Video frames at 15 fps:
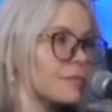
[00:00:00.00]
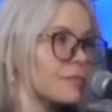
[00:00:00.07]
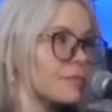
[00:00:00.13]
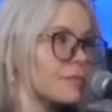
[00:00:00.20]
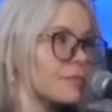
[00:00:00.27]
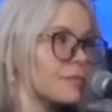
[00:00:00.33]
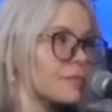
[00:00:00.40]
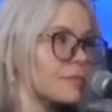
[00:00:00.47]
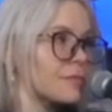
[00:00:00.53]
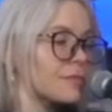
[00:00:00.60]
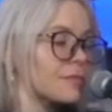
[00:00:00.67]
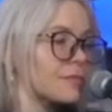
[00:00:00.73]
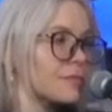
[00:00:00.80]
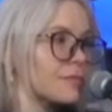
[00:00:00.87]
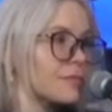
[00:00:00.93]

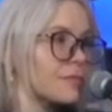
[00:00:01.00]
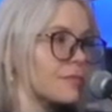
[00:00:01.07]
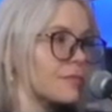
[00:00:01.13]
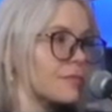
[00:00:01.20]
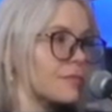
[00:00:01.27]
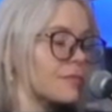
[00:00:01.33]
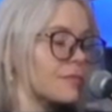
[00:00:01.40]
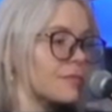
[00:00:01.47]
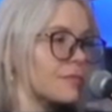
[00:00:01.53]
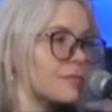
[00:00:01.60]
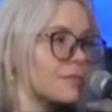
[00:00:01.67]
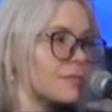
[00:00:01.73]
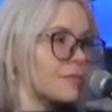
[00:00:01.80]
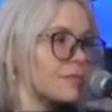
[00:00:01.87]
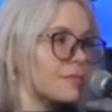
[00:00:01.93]

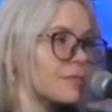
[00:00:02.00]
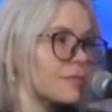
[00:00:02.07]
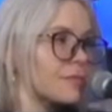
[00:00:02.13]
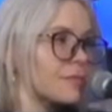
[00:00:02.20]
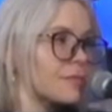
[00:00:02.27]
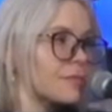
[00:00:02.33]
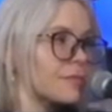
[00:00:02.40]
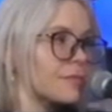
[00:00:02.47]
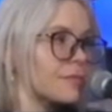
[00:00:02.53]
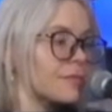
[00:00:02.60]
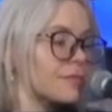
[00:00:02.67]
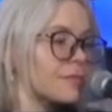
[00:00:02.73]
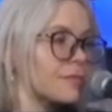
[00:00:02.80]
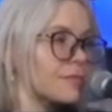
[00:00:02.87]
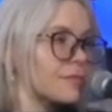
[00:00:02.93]

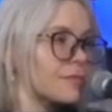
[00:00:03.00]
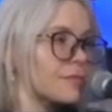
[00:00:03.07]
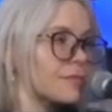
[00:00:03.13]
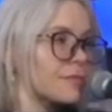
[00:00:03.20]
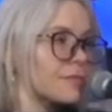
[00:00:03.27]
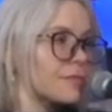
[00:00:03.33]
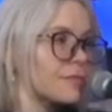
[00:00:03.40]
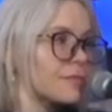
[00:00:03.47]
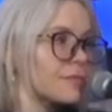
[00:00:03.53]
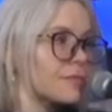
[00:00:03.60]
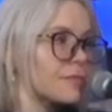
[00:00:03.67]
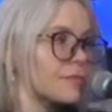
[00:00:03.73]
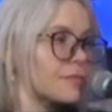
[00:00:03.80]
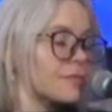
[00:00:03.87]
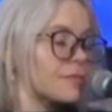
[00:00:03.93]

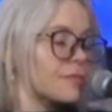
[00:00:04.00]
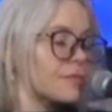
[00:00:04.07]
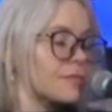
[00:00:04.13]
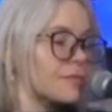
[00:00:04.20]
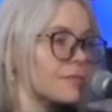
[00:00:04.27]
(not speaking)